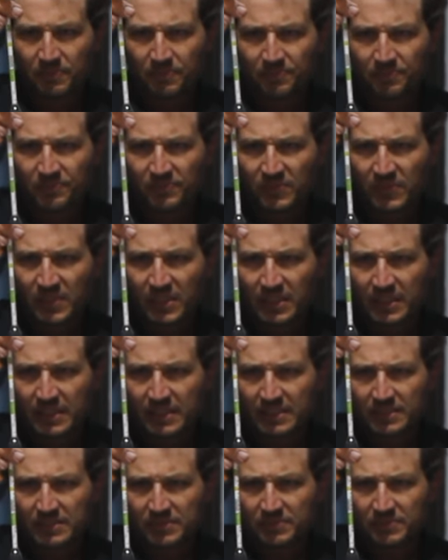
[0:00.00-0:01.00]

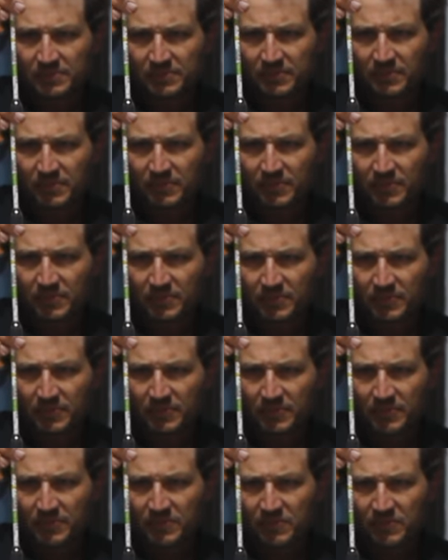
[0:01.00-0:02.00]

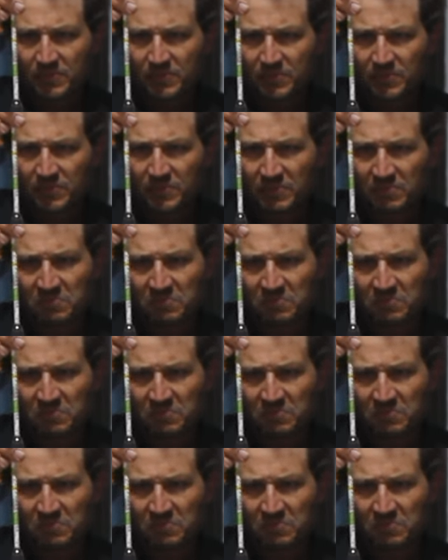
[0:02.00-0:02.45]
[no speech]